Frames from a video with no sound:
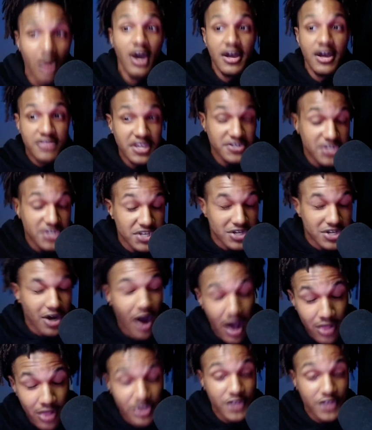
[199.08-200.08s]
This is
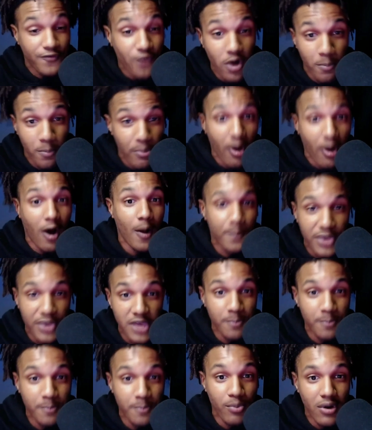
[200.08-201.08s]
college football,
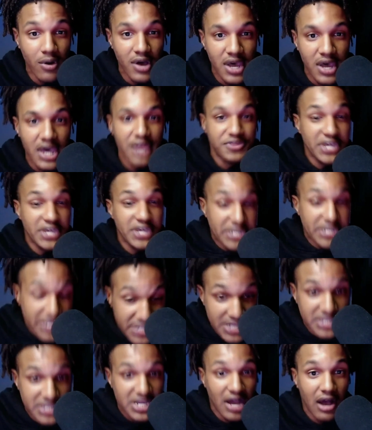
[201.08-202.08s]
people. This is
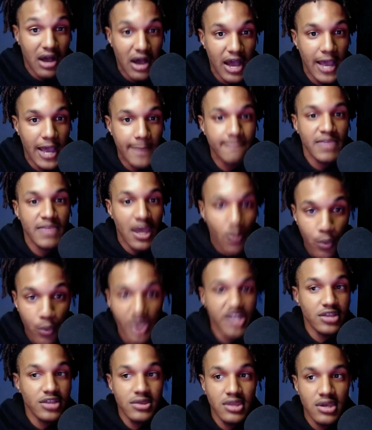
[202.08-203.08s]
the time
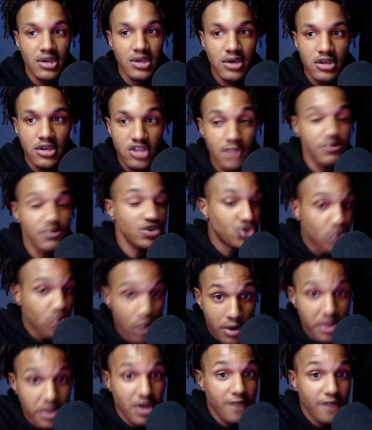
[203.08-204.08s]
when the
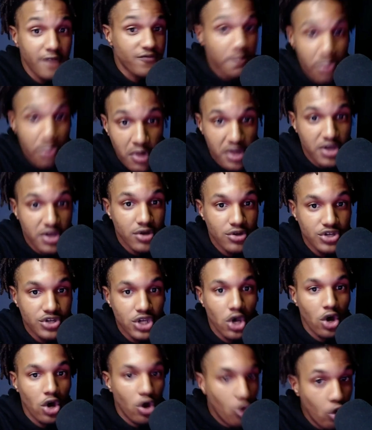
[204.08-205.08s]
majority of the players
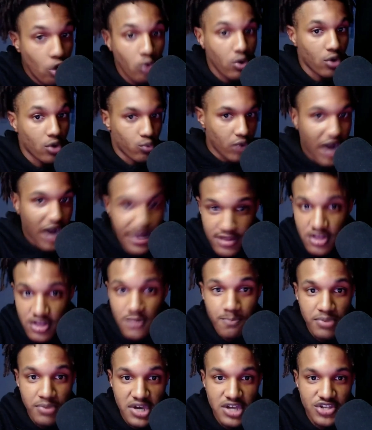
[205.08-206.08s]
who were riding the
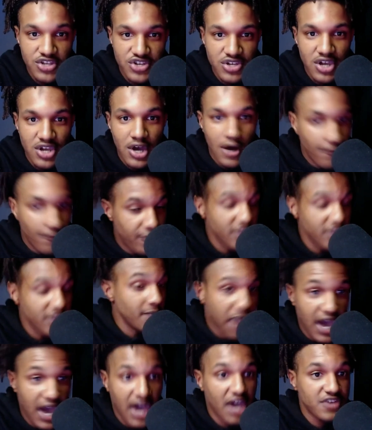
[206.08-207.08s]
bench for the
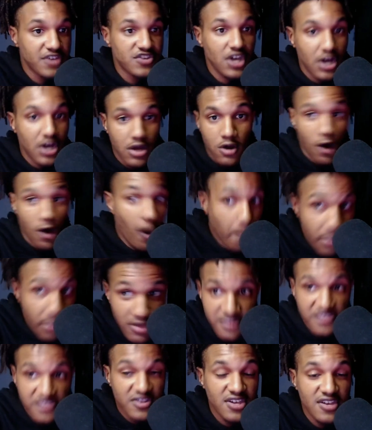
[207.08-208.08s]
past couple
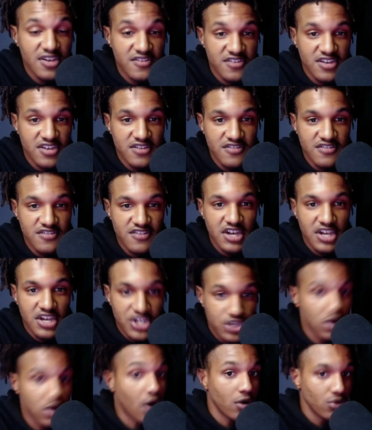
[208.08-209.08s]
of seasons
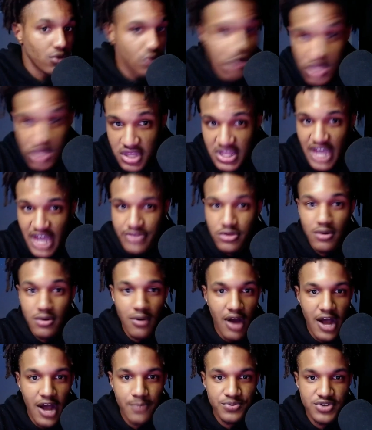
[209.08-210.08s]
start looking at their
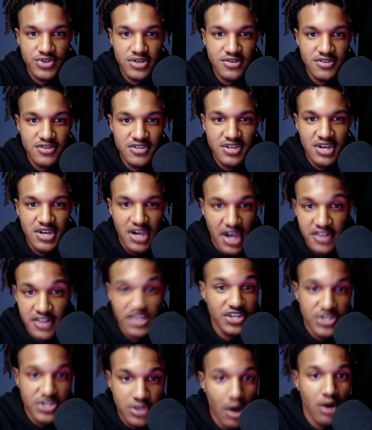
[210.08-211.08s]
options and they
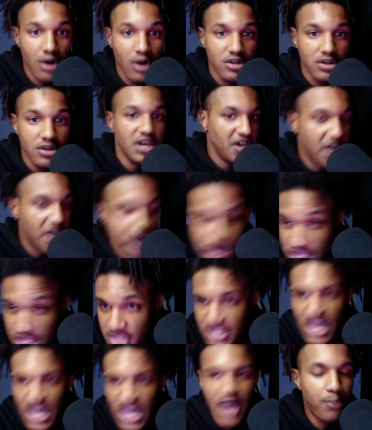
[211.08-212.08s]
start hitting
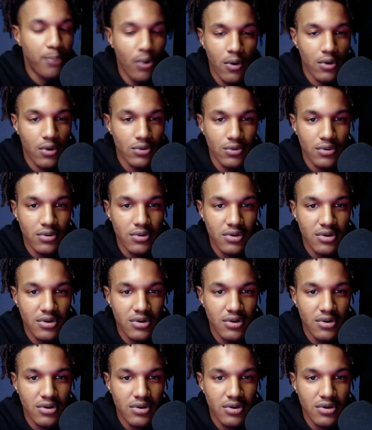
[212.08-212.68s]
that portal.